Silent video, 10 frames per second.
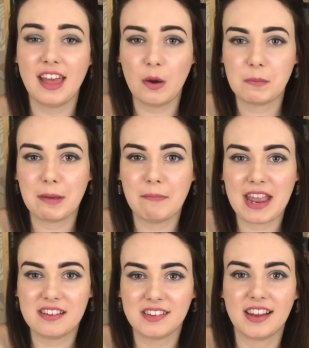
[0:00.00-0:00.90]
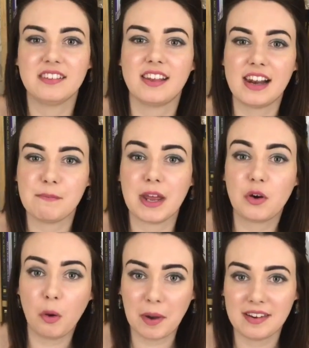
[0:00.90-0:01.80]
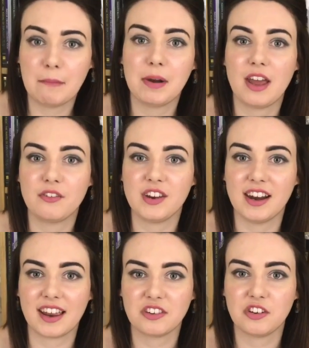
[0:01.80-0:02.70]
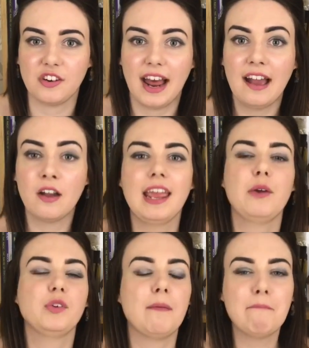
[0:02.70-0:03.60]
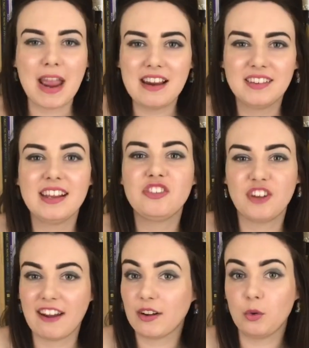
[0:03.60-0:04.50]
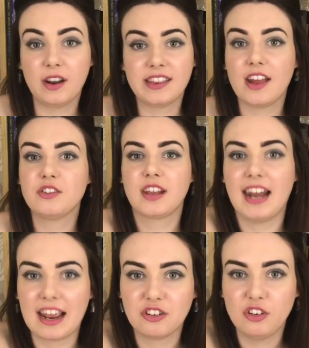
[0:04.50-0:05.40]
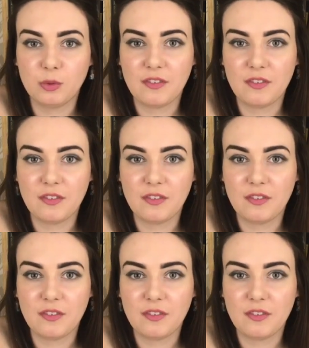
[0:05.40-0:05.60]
That would be amazing, so leave me a comment down below if you'd like to do that. It was amazing sharing all of those collections